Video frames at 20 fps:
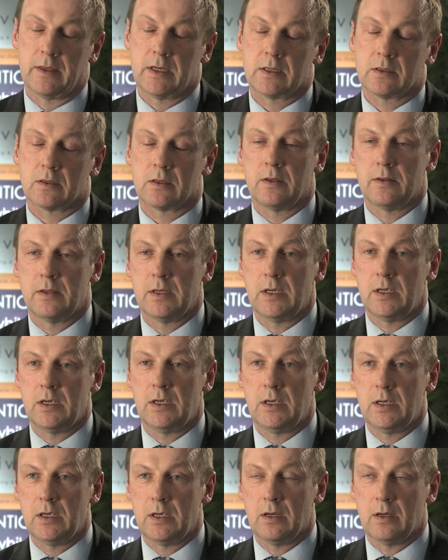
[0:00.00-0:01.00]
think
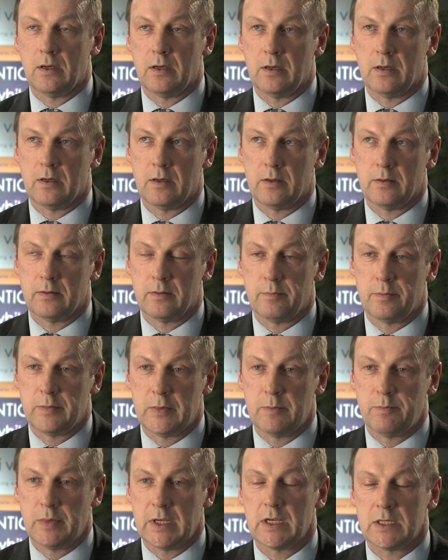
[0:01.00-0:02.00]

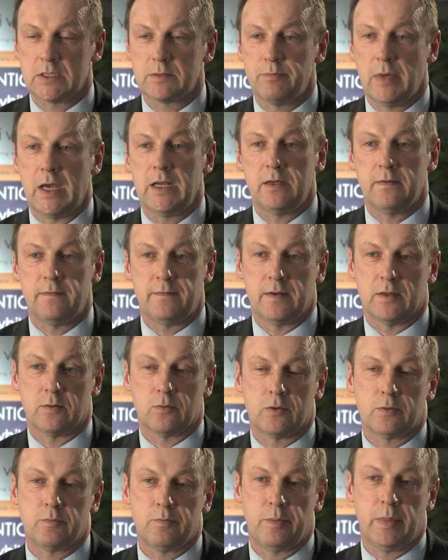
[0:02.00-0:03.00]
the biggest benefit
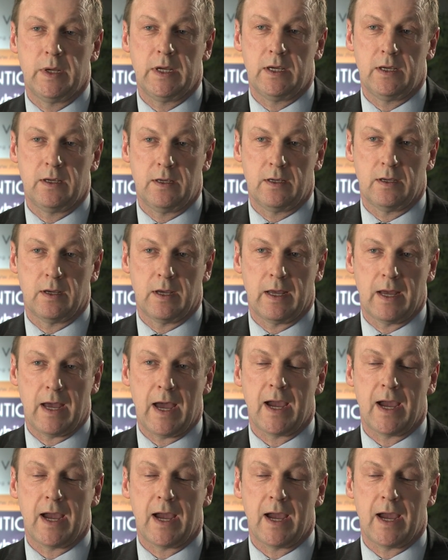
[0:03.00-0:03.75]
would be